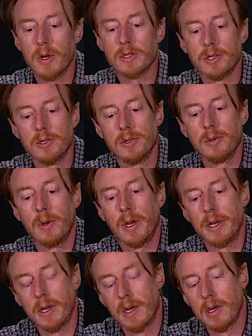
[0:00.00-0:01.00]
wanted to do
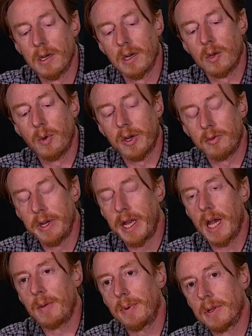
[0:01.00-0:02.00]
a quick
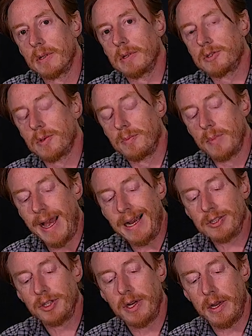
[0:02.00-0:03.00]
recap on some
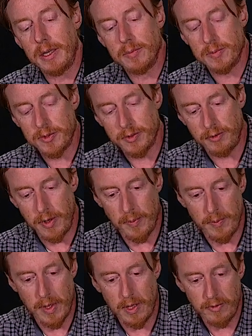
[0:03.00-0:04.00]
action items
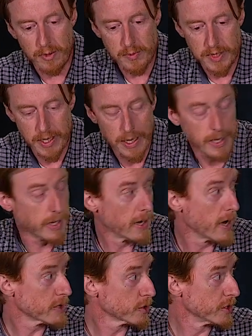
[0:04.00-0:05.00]
from today.
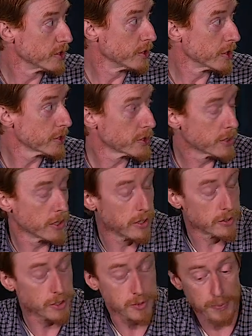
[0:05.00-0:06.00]
I actually just
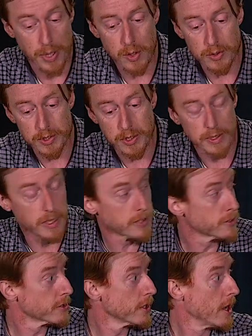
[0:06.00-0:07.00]
posted
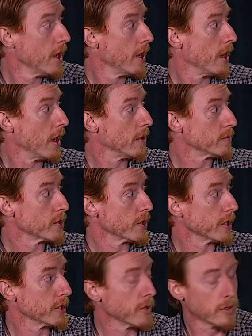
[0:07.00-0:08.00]
this, so you
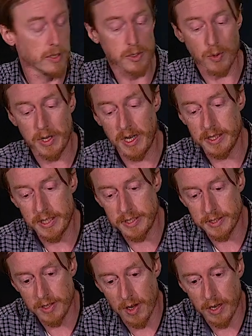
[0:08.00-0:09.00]
can go to the
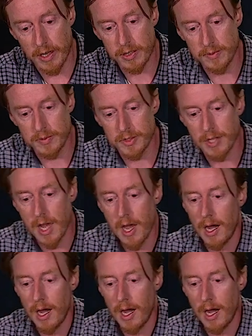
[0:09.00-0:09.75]
2019 SOC items.